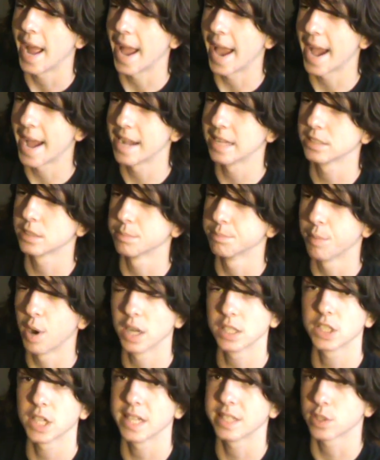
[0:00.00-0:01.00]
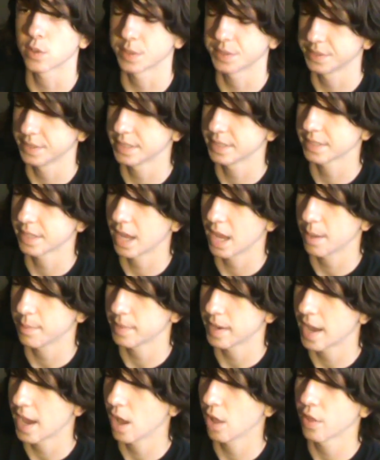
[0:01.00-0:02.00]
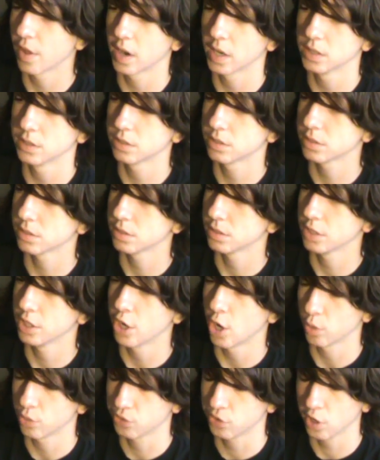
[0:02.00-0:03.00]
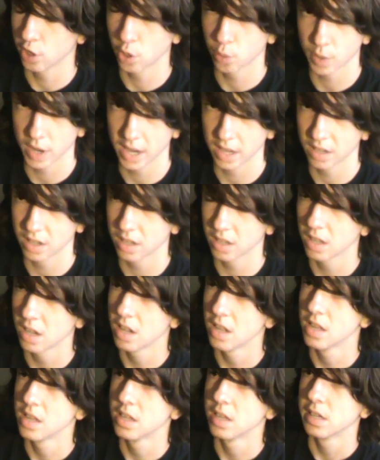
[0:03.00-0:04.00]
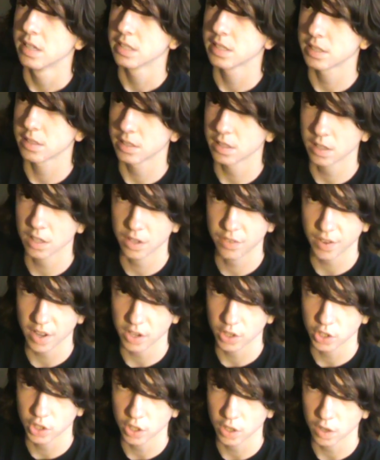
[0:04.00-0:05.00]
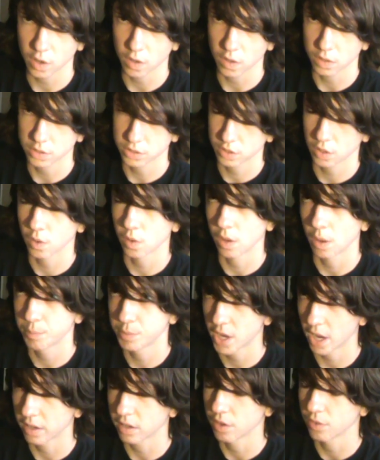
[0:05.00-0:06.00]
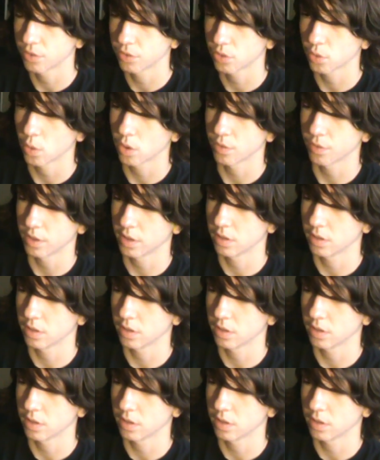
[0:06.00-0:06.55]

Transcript: as much as there is in this game. Now there's, you know, still arena, still adventure, or still objective, sort of.